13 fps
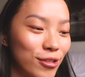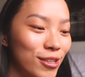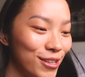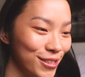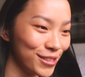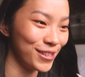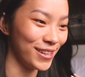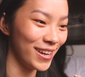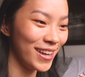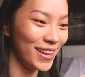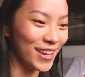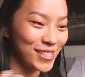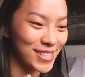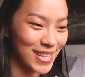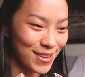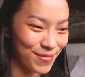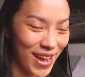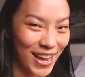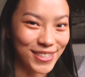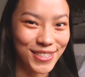color. It just like
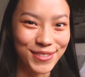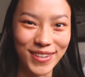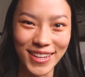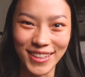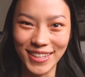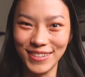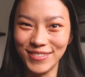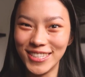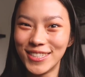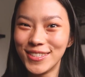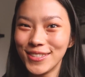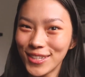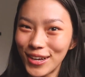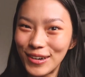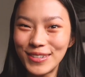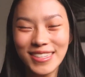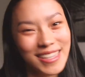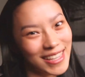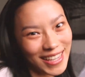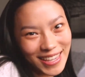matches my lips. It's so
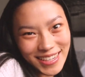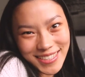cute.